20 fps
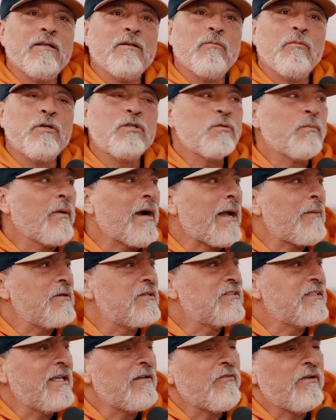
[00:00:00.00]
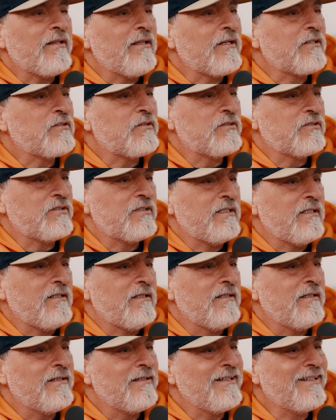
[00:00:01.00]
we should probably save on electricity.